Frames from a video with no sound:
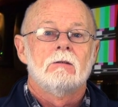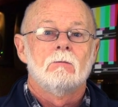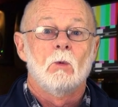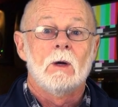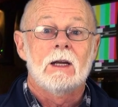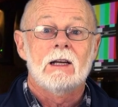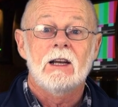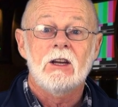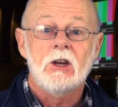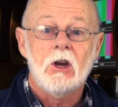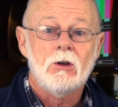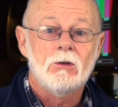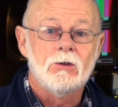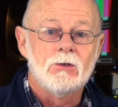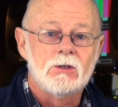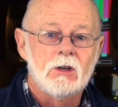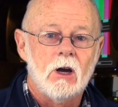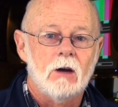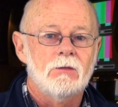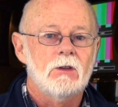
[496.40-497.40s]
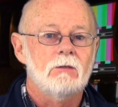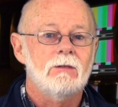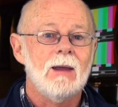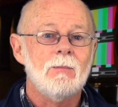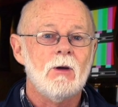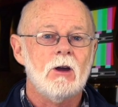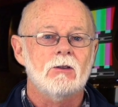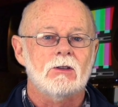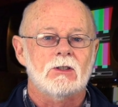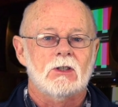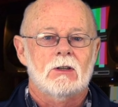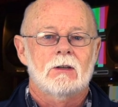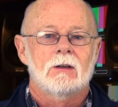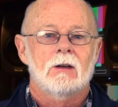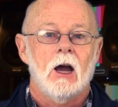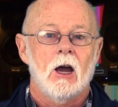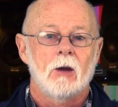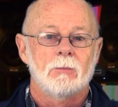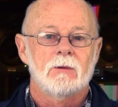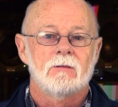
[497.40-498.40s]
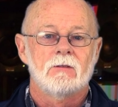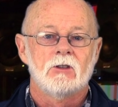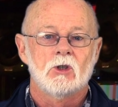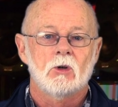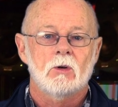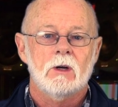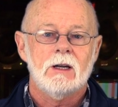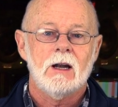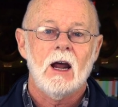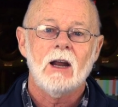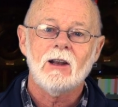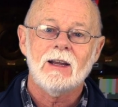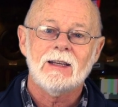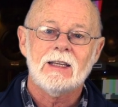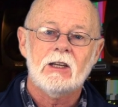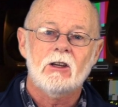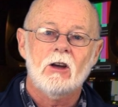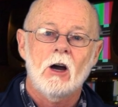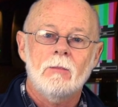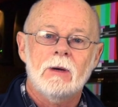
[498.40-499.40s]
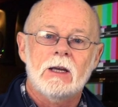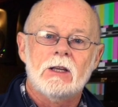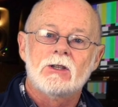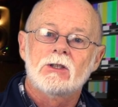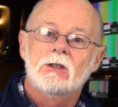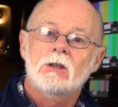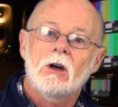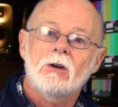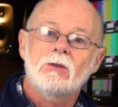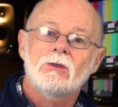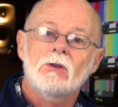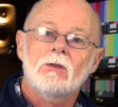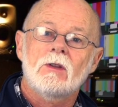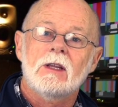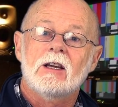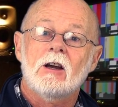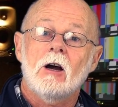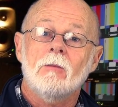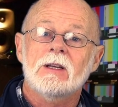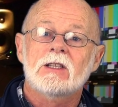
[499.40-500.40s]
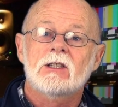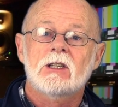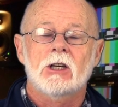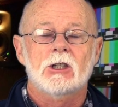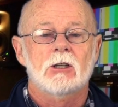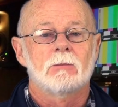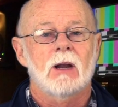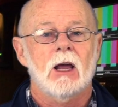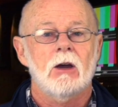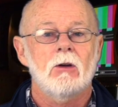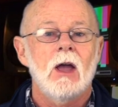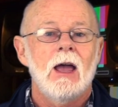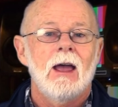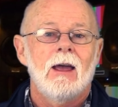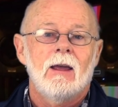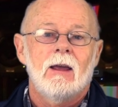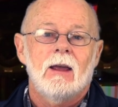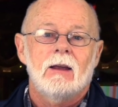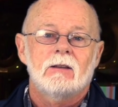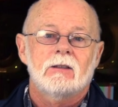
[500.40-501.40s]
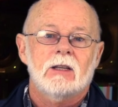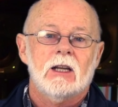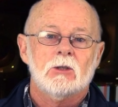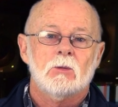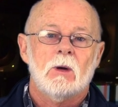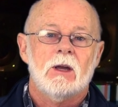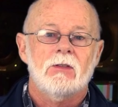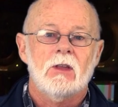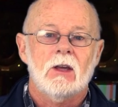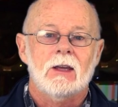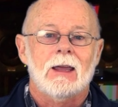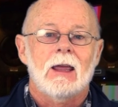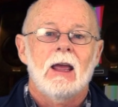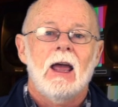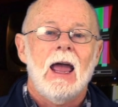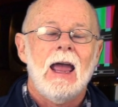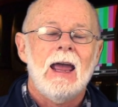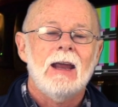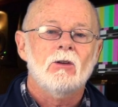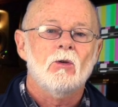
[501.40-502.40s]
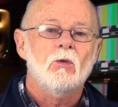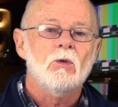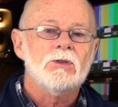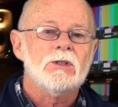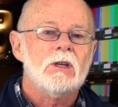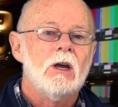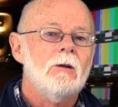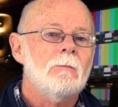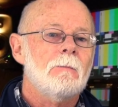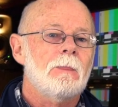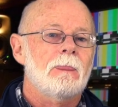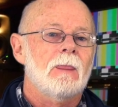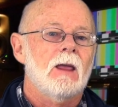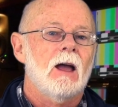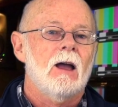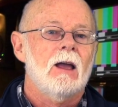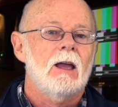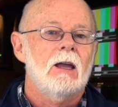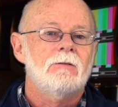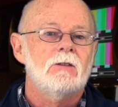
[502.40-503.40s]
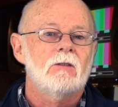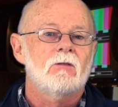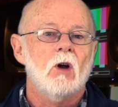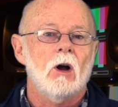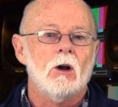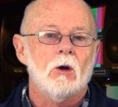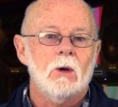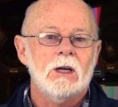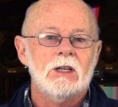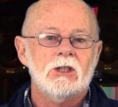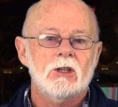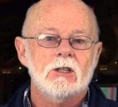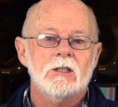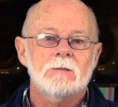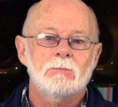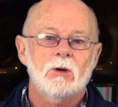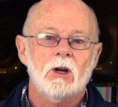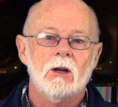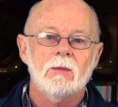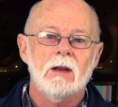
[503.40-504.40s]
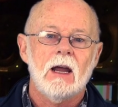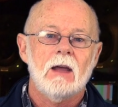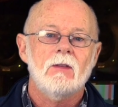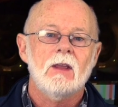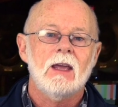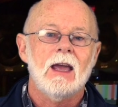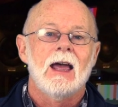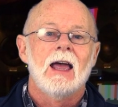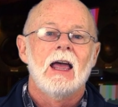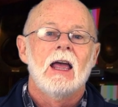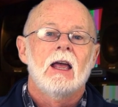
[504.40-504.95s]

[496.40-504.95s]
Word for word: weekly news of the reboot. I hope you've enjoyed it. I'd like your comments. Go to the comments section below. Tell us what you think. And also, if you've got questions, put them down there.